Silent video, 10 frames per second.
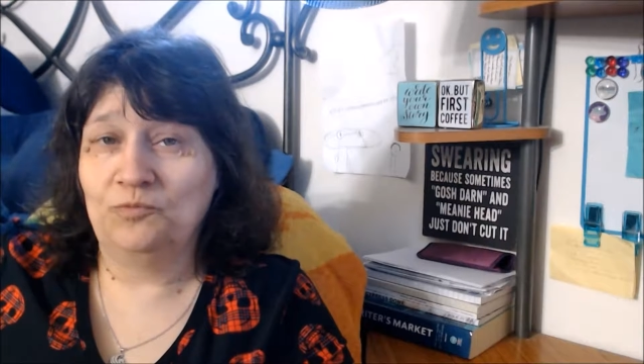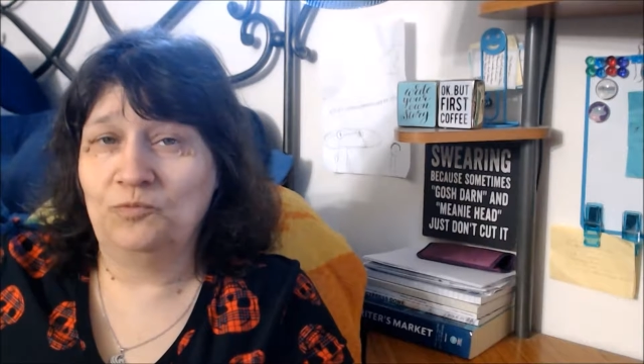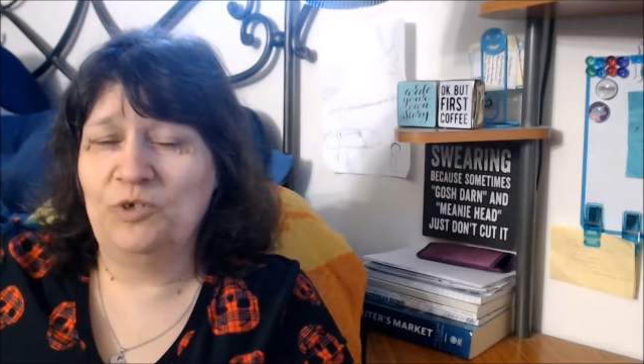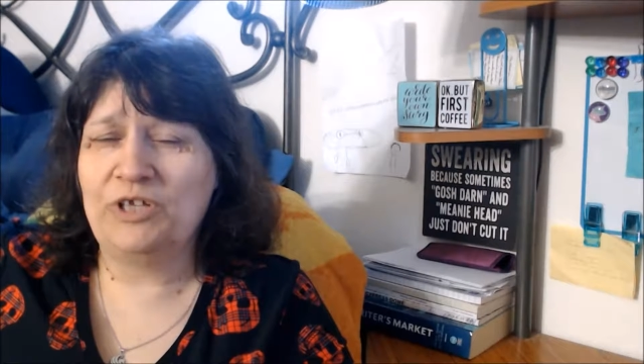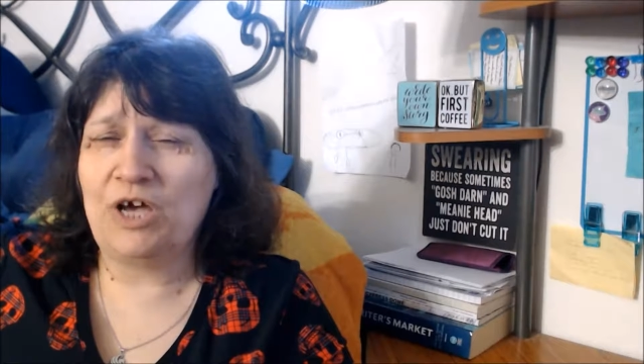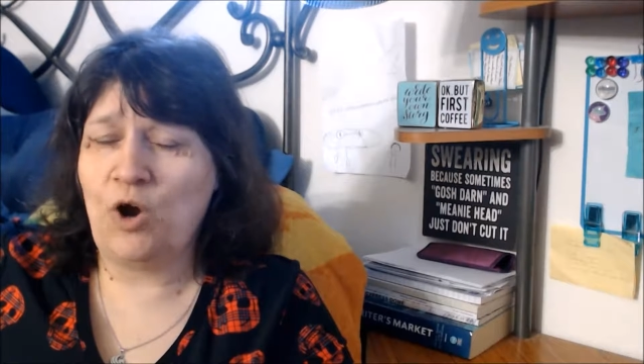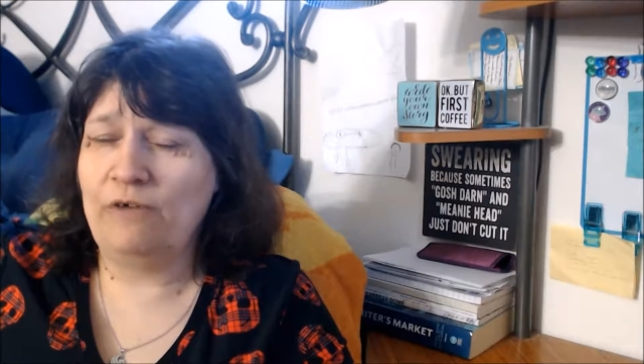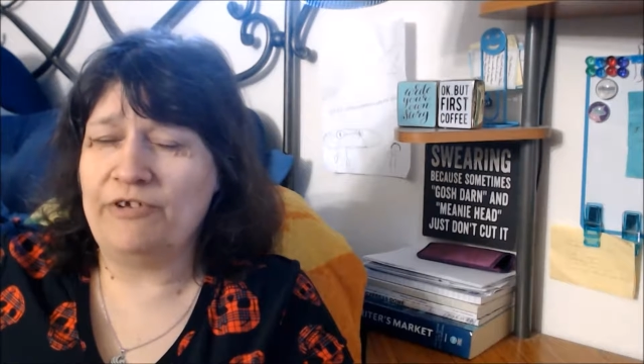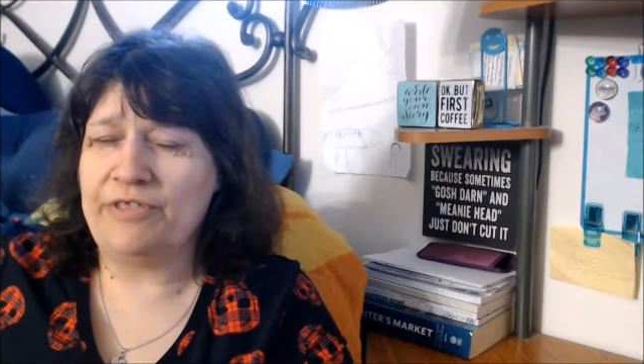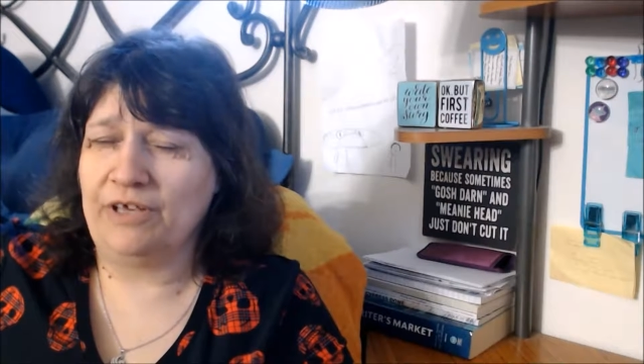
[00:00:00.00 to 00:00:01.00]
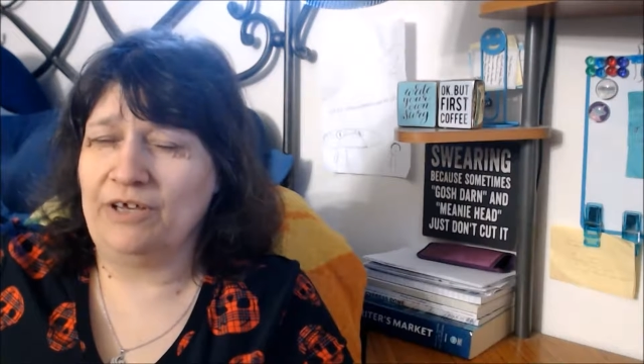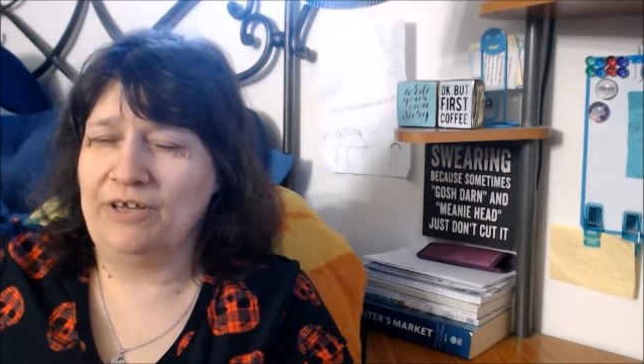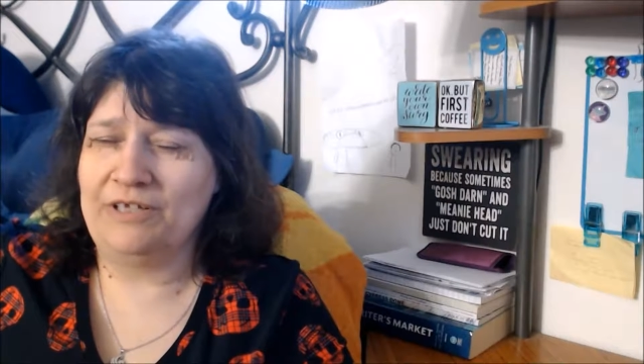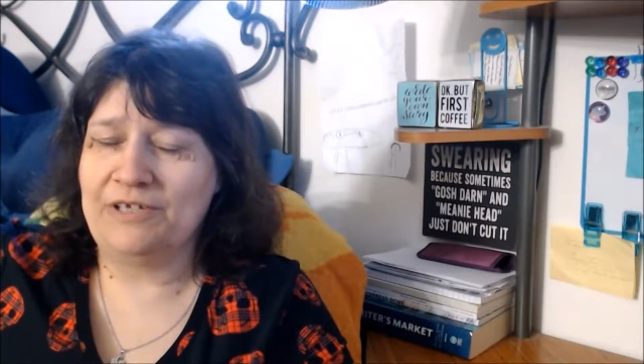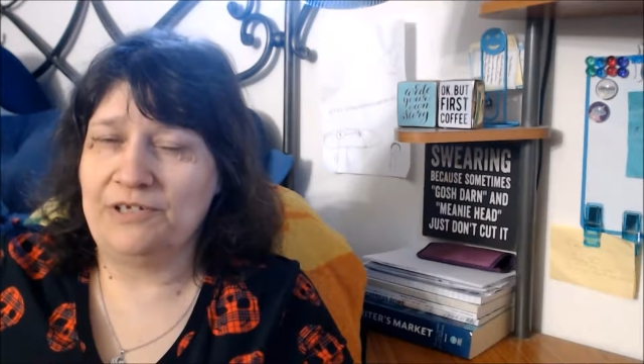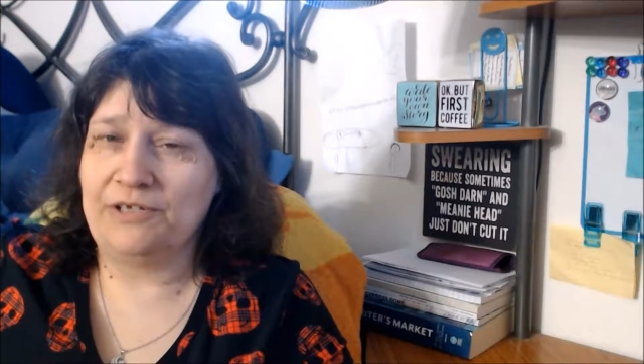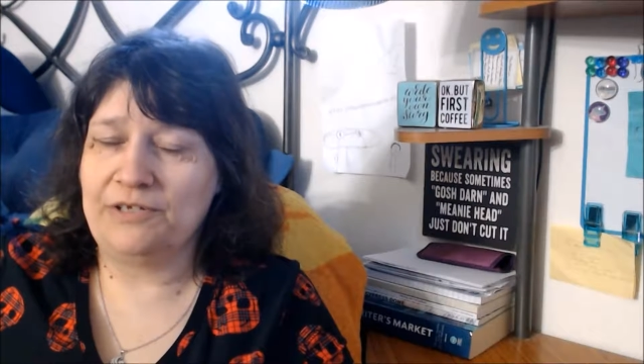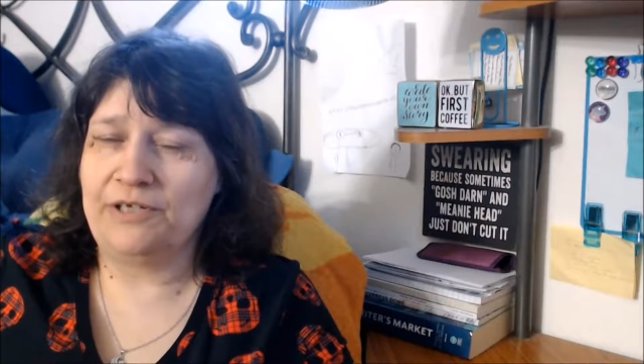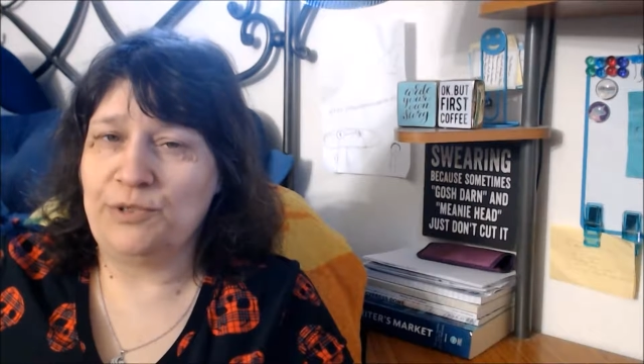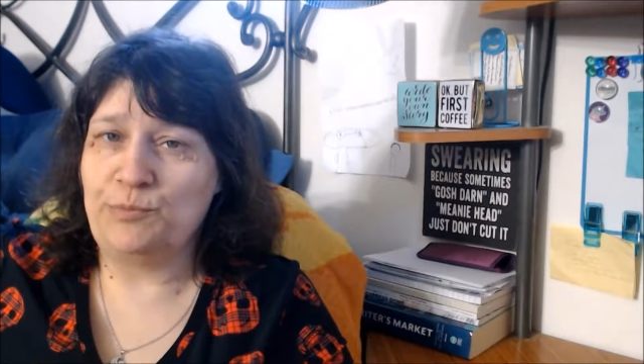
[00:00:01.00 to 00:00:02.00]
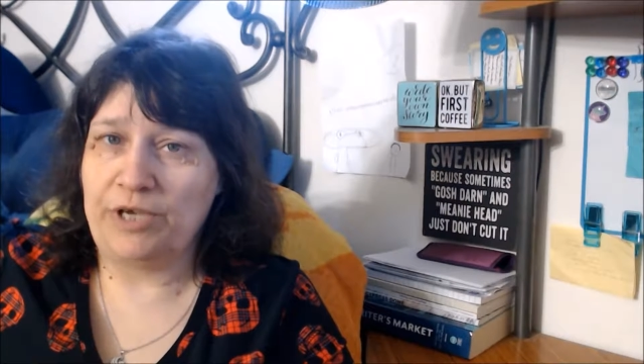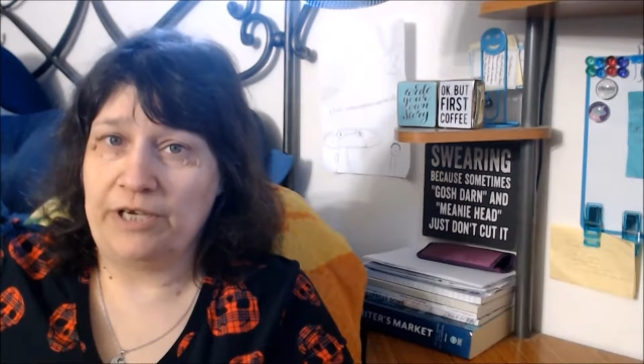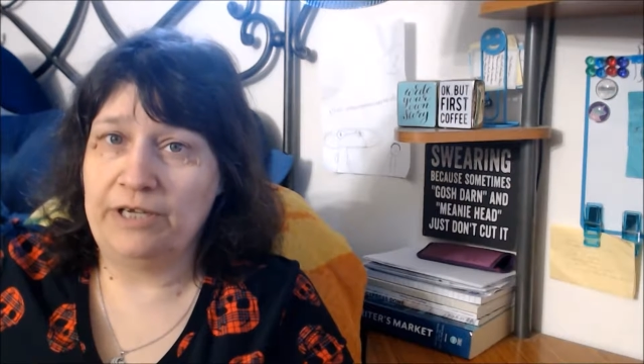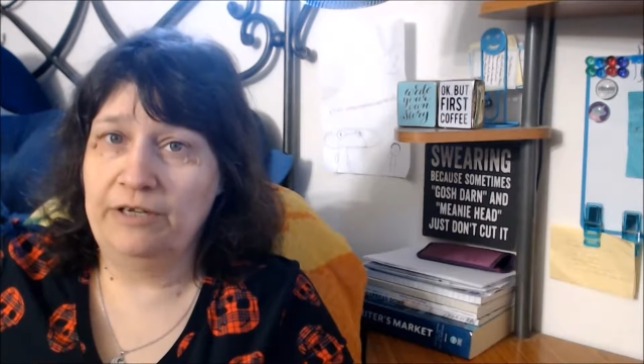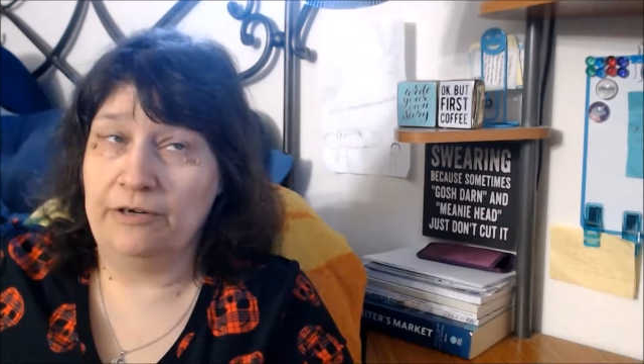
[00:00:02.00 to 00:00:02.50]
Well, not everything on this list is bad.